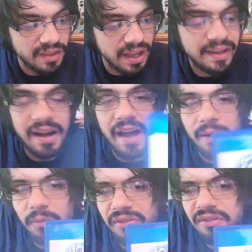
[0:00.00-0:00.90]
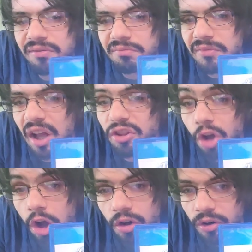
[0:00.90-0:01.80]
I got it. It was
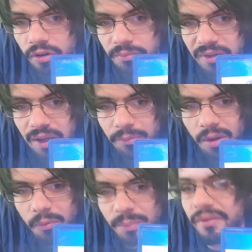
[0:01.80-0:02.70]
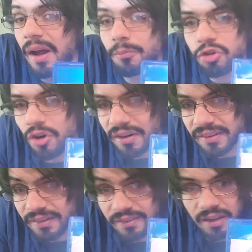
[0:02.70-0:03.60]
$1 on the GameStop website. I'm shocked
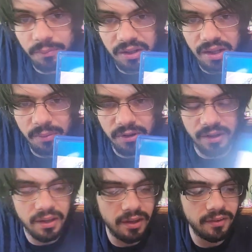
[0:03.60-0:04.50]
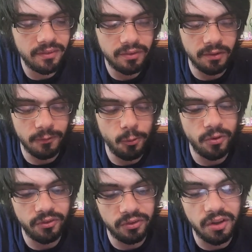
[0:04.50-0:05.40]
that this game came in the case. Of
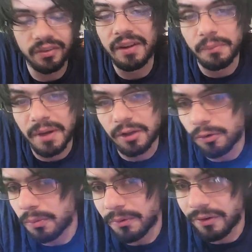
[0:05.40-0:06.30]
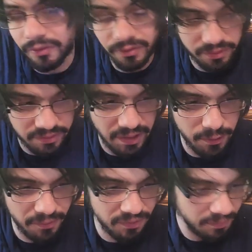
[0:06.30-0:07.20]
course, it doesn't have the manual, because they
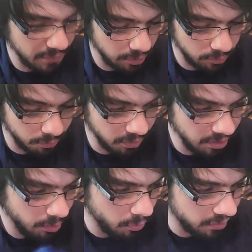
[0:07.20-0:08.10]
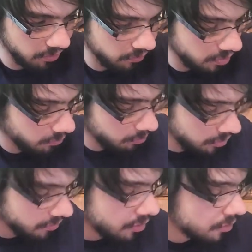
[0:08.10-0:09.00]
don't have the manual to begin with, these games, but
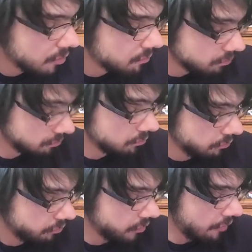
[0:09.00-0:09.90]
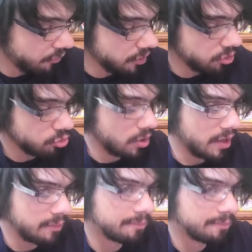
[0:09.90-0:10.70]
definitely gonna try.